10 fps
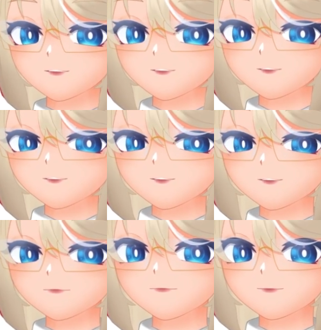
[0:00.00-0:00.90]

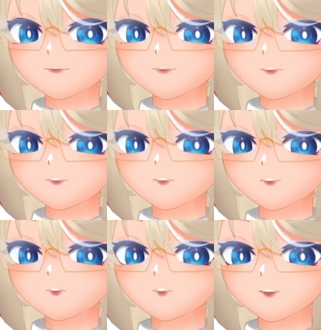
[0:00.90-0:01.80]
Sam
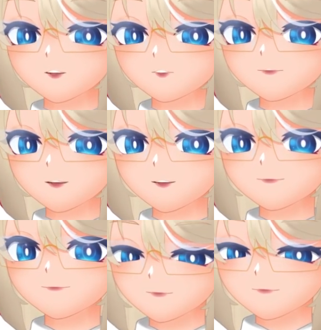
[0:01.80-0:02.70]
Tsukuyomi.
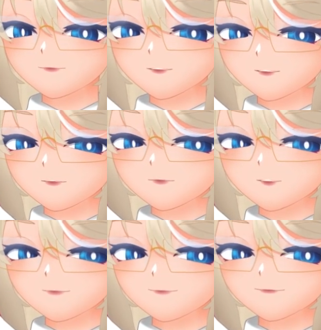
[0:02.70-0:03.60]

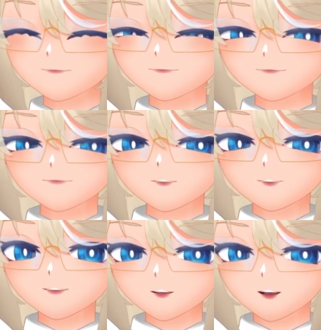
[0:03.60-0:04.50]
So
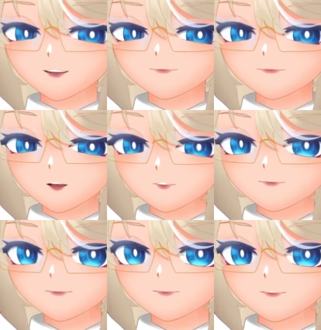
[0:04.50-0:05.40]
their last
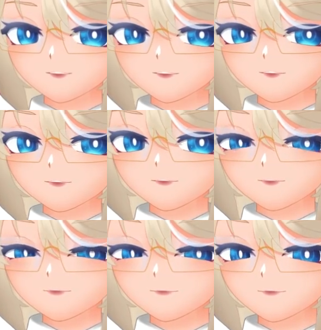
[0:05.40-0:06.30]
post,
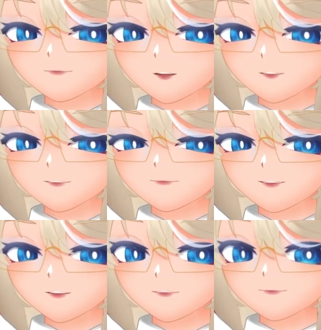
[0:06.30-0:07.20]
well, their
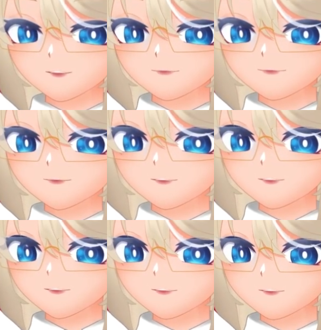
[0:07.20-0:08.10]
pinned post
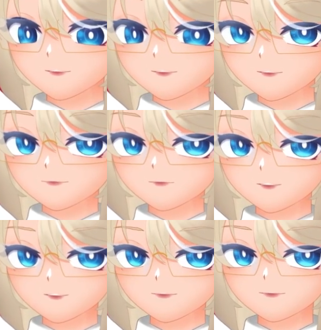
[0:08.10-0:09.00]

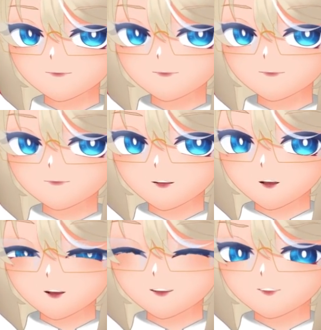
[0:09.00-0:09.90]
was
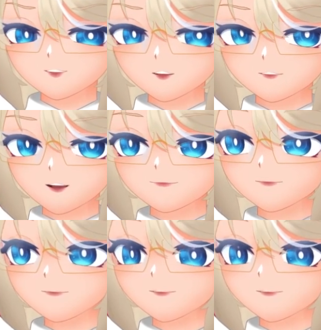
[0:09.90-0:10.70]
August 11th.